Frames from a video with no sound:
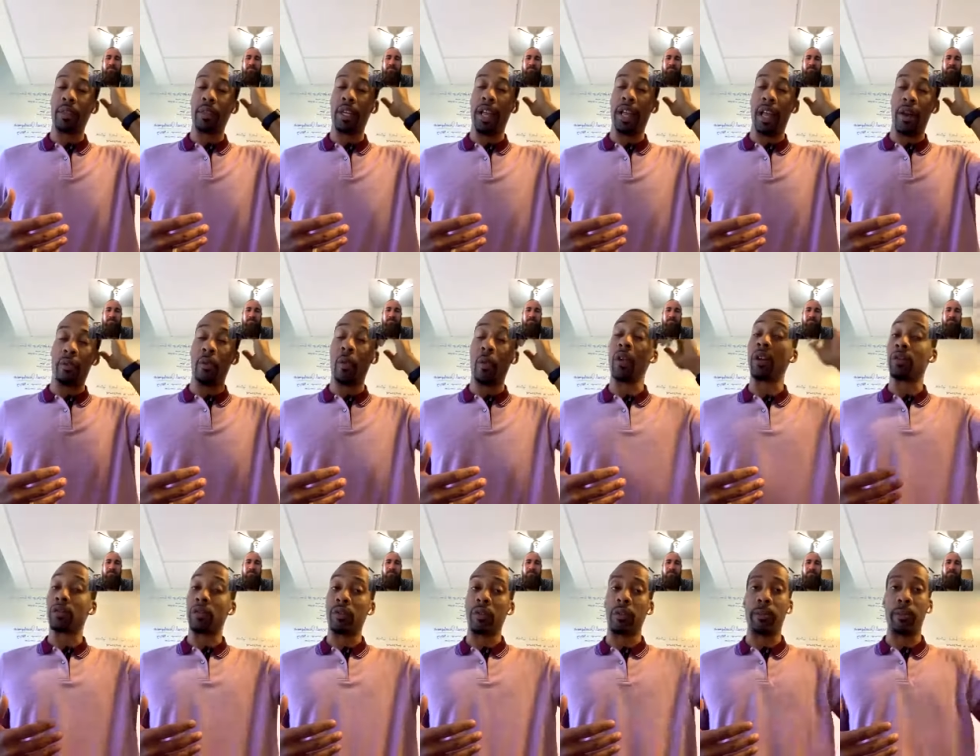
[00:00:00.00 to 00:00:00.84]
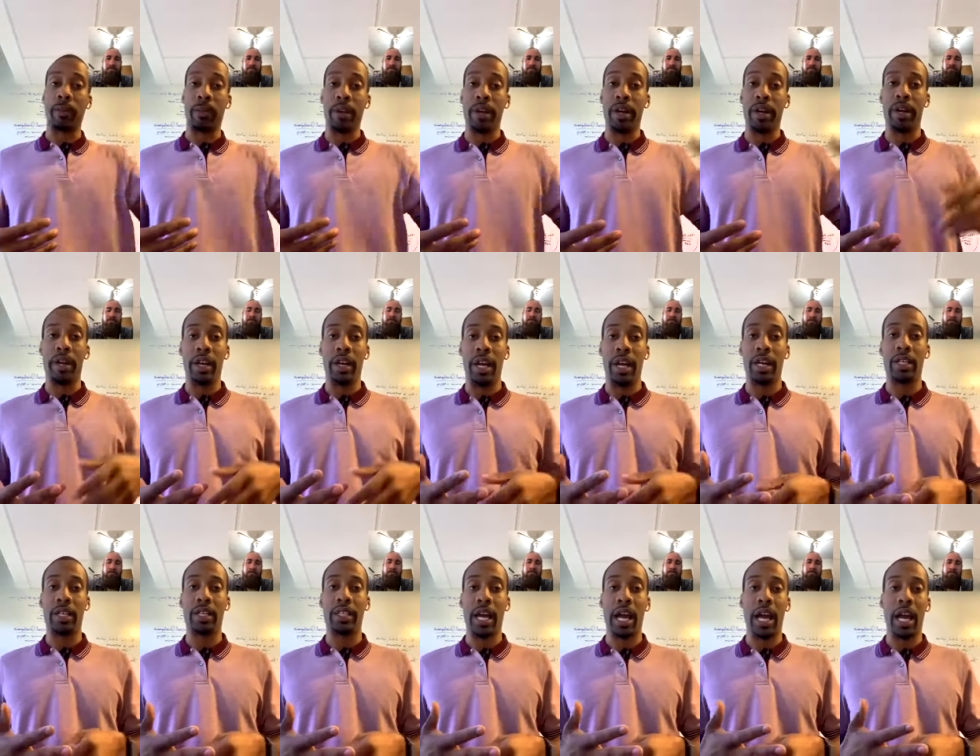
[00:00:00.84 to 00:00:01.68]
that worked for Brent at
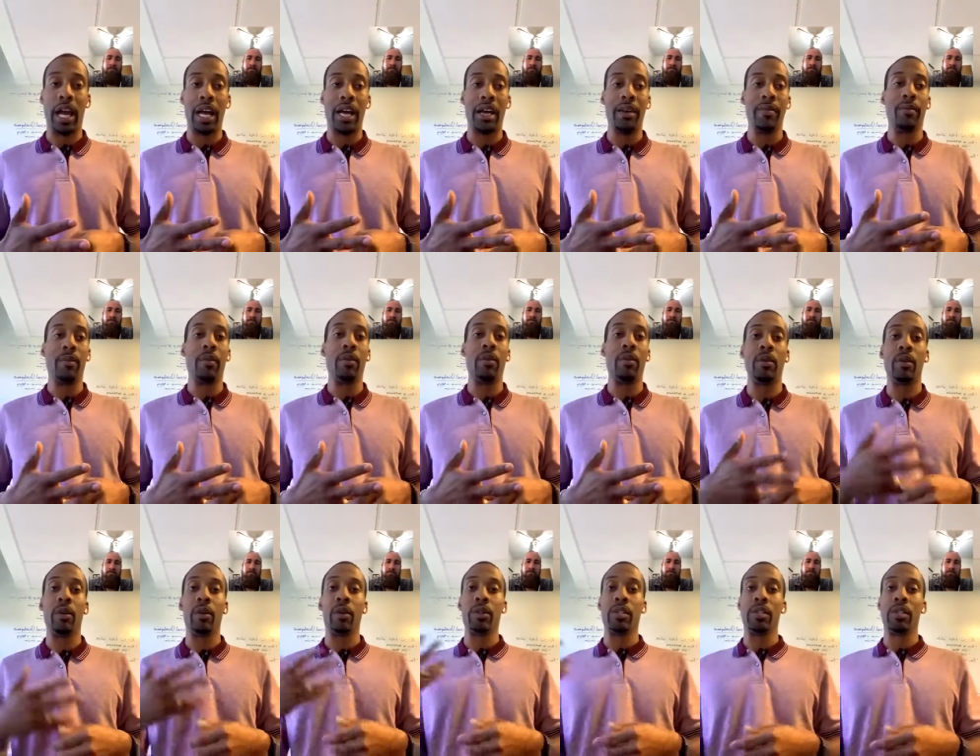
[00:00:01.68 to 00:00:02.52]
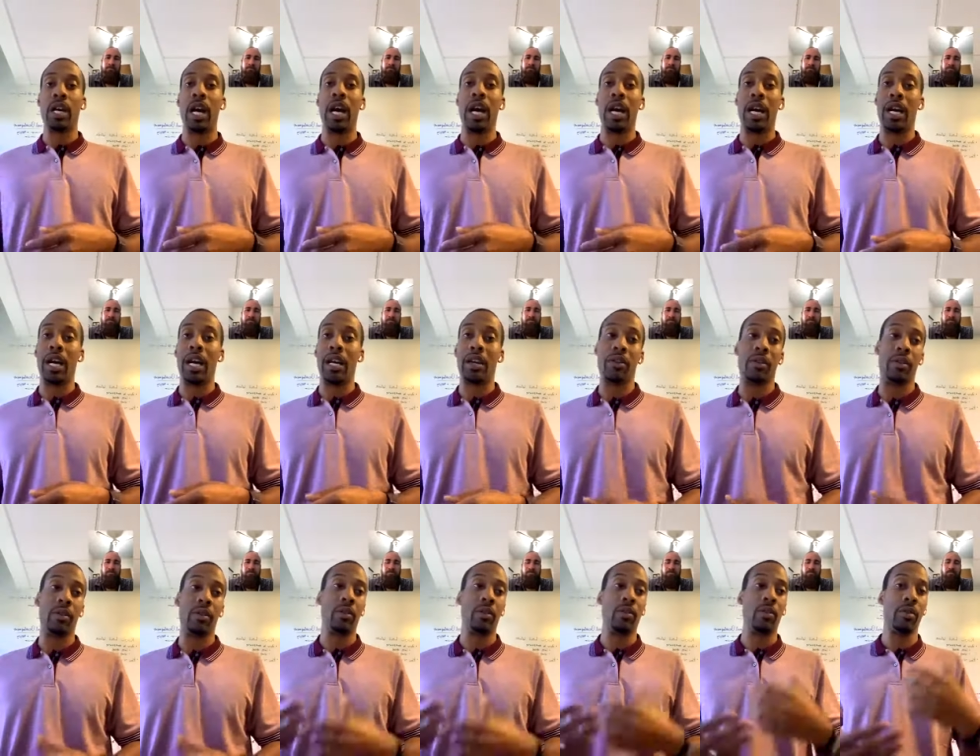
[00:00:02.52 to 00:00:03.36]
a time, or, or Todd,
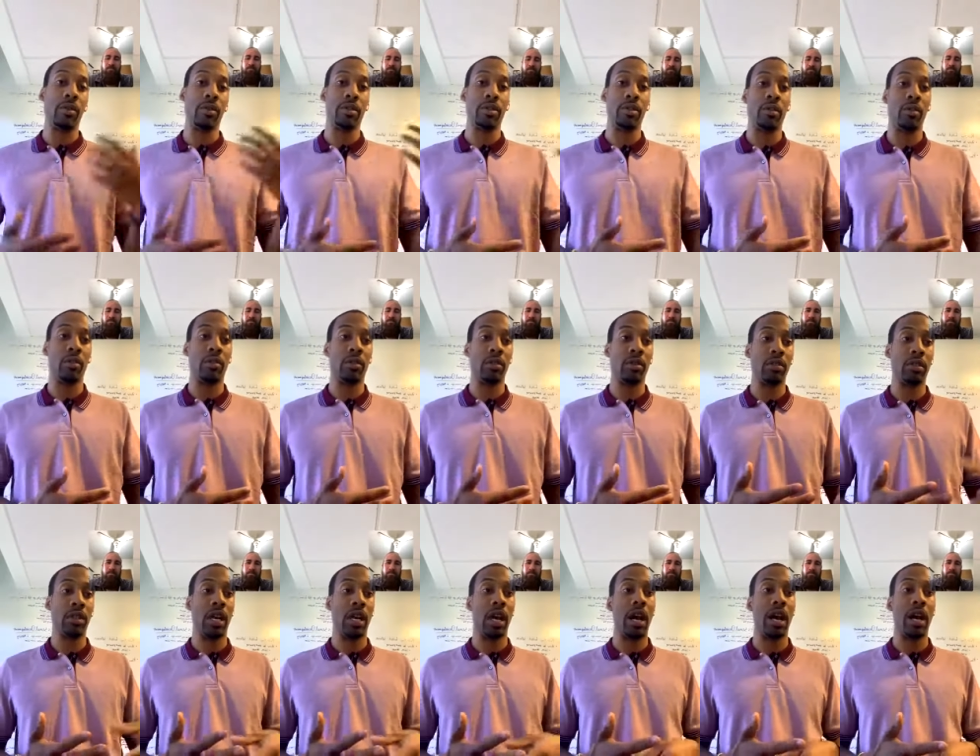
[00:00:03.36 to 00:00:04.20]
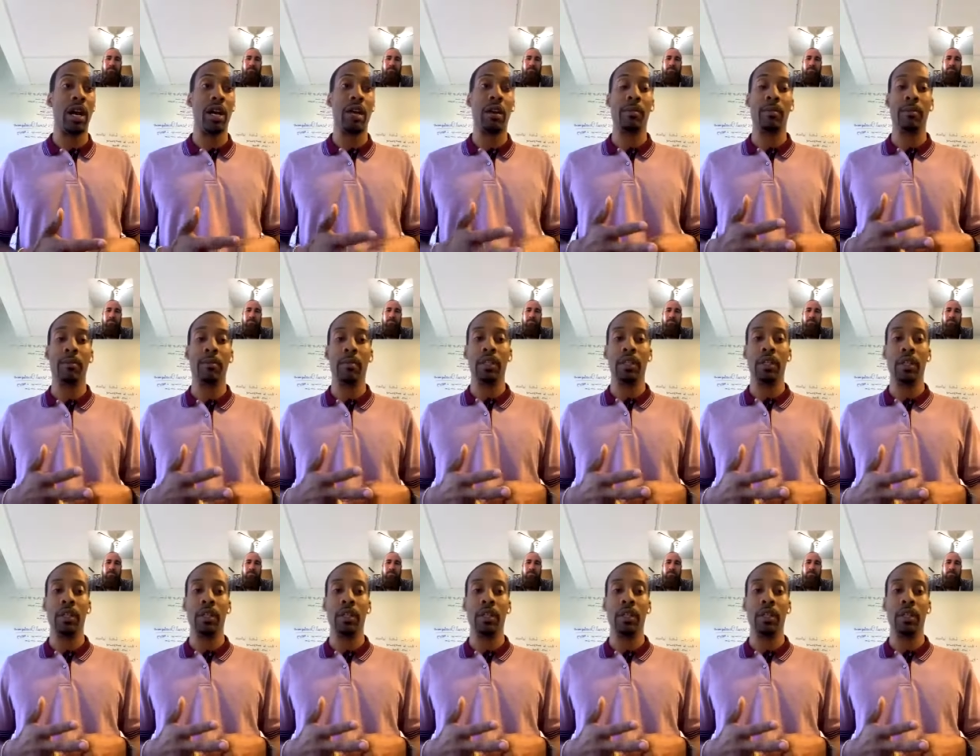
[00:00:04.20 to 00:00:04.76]
or, or, or Tom.